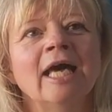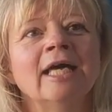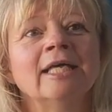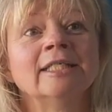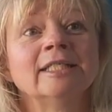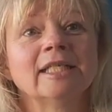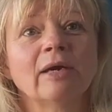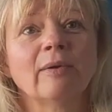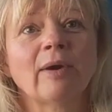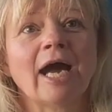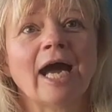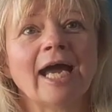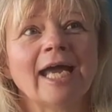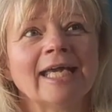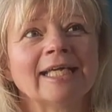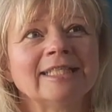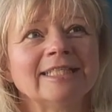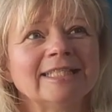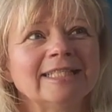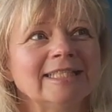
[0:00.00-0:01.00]
So I
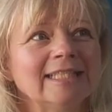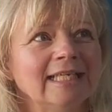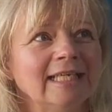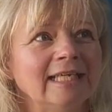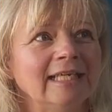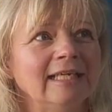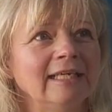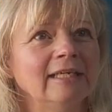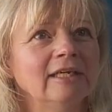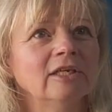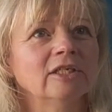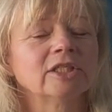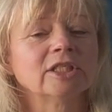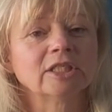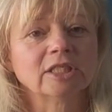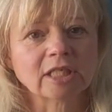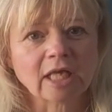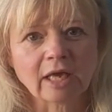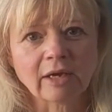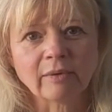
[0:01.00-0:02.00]
had seen
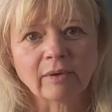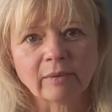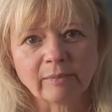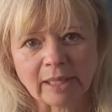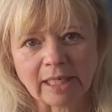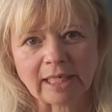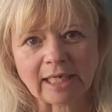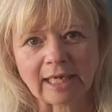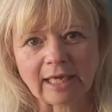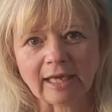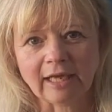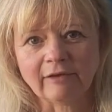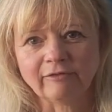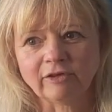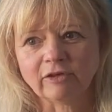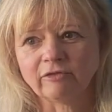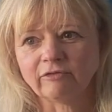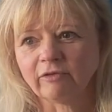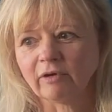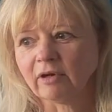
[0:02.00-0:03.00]
Sew Amelia, if
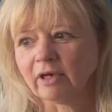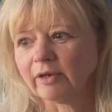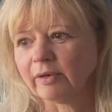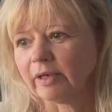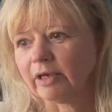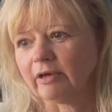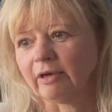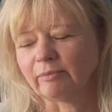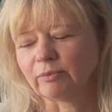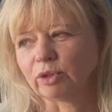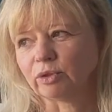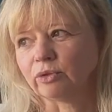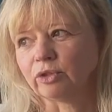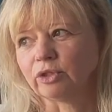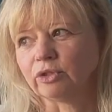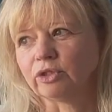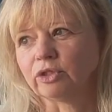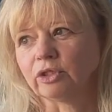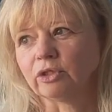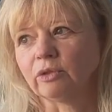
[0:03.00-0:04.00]
you follow her, I'm sure
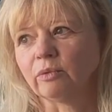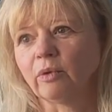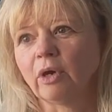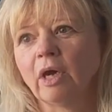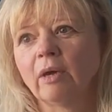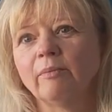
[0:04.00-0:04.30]
you do,